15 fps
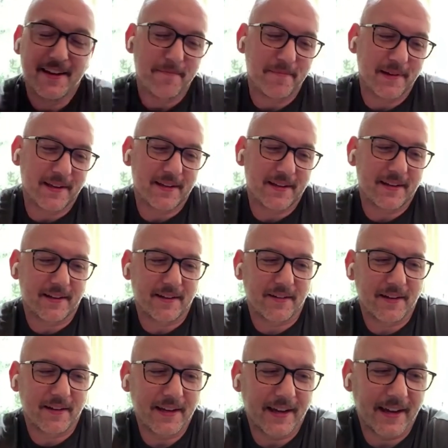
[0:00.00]
but
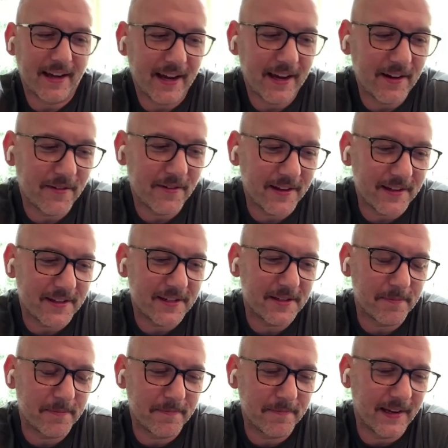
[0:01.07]
yeah, I don't want to.